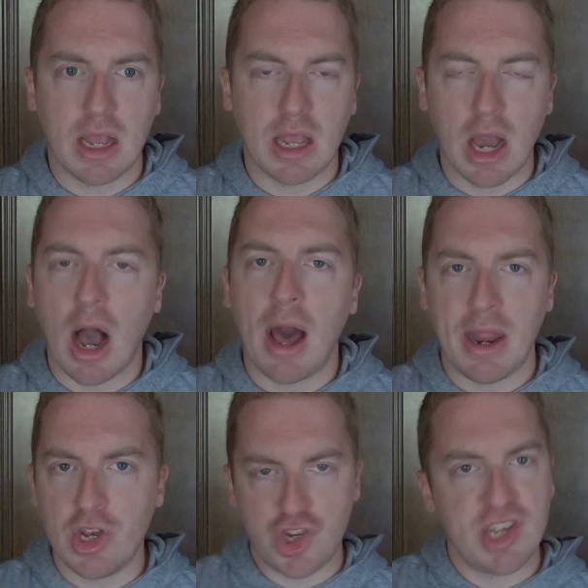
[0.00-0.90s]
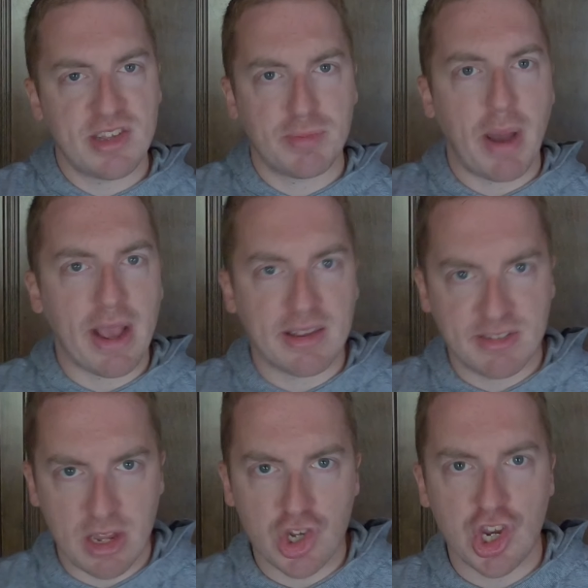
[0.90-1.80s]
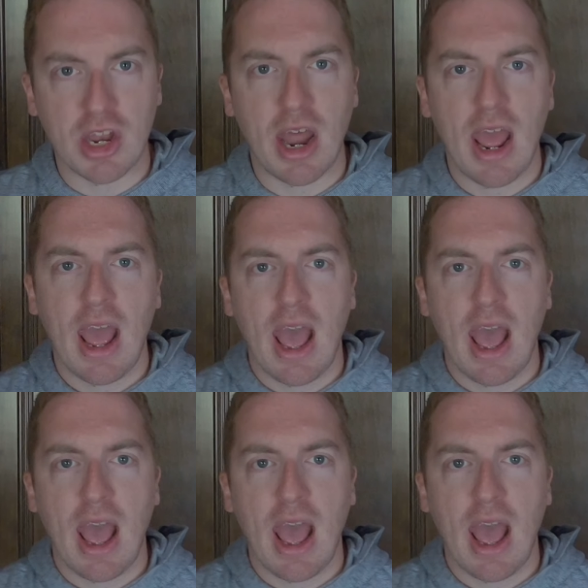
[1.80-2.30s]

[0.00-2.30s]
God and Jesus, by extension,